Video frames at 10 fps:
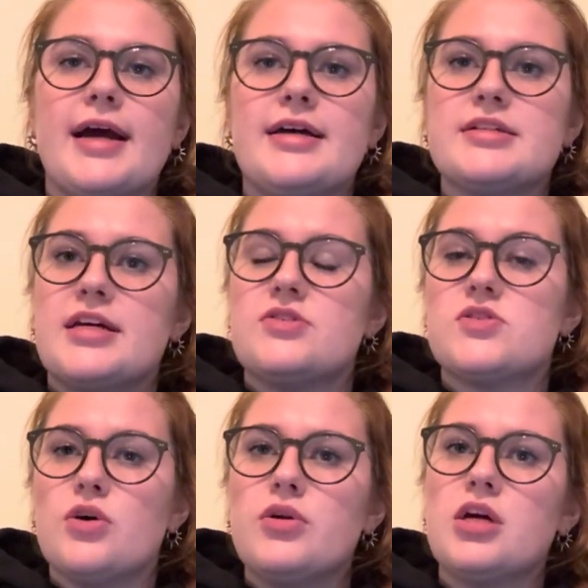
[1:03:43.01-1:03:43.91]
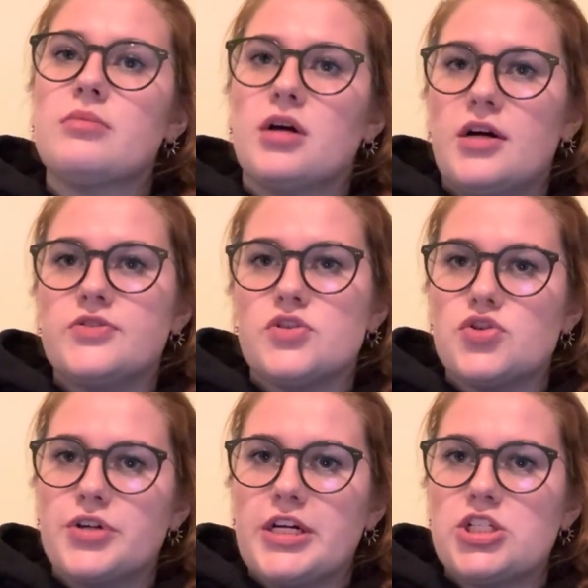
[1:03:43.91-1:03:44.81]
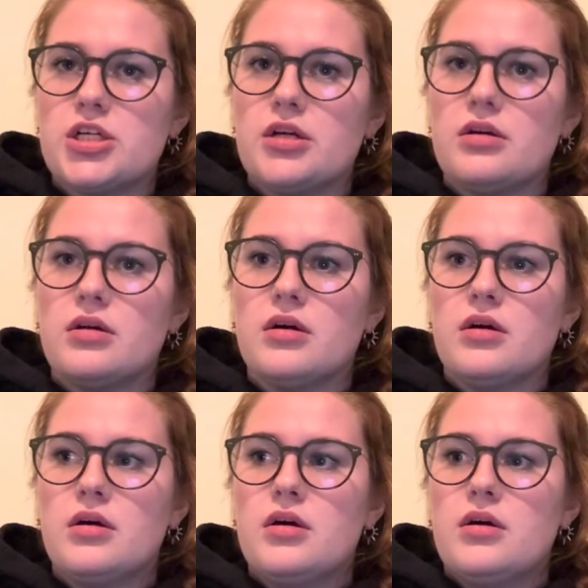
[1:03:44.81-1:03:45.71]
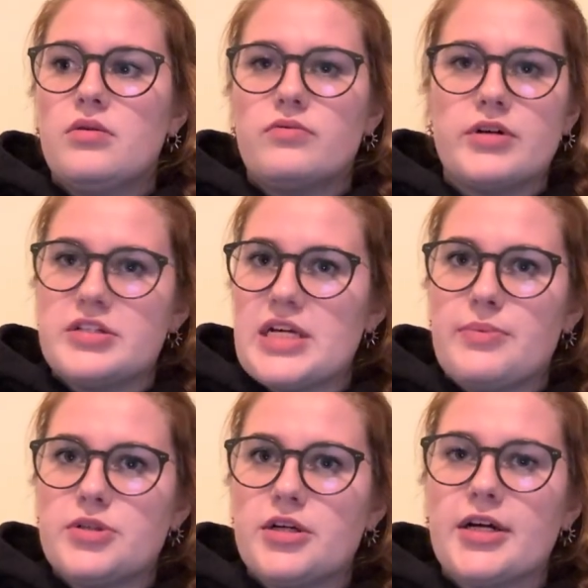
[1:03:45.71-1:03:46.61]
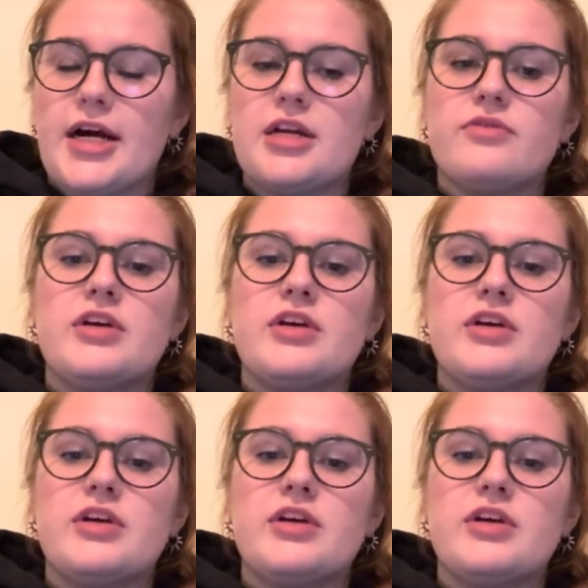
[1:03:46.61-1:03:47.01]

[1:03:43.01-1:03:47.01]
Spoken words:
as a sodium concentration receptor, kind of.